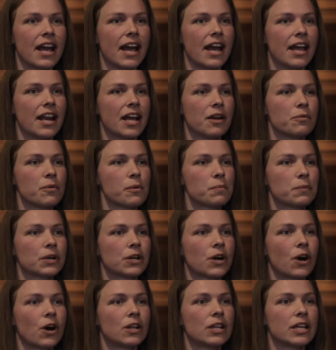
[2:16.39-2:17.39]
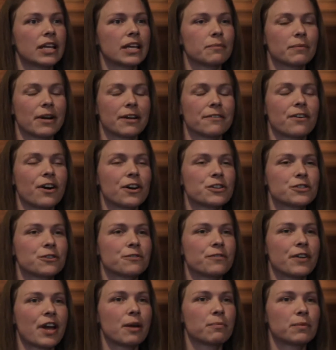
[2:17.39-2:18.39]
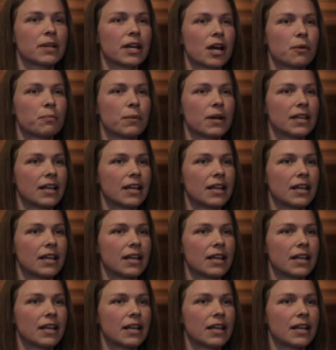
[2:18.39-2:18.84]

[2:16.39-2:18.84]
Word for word: and I remember calling my foster family up.